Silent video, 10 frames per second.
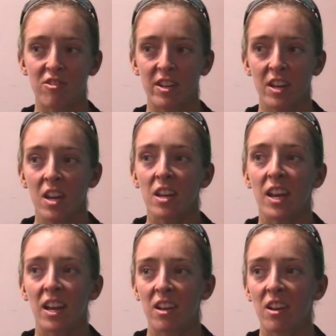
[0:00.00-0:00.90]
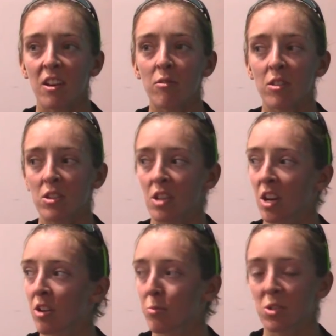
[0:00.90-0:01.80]
And Cannondale was
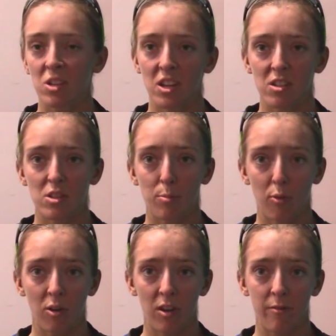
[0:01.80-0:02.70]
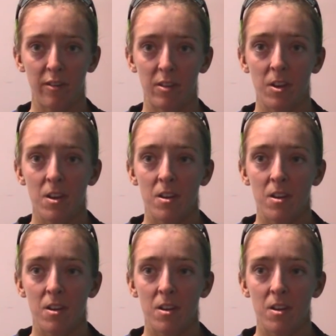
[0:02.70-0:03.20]
100% supportive and